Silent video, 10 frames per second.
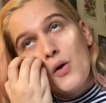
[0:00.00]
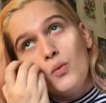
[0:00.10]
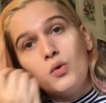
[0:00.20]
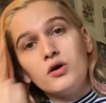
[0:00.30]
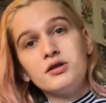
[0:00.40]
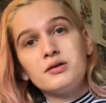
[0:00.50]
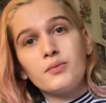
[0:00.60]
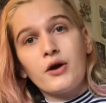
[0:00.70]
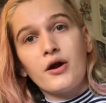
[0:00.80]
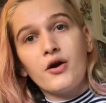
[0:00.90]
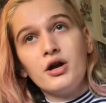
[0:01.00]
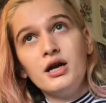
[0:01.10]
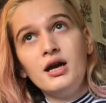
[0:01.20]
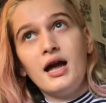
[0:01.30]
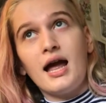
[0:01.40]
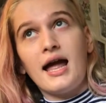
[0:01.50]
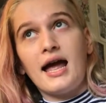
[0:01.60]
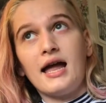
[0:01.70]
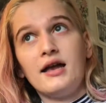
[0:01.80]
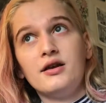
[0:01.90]
was priority,
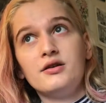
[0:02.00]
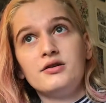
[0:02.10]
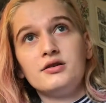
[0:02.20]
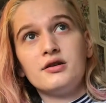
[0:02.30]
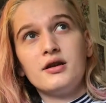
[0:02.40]
and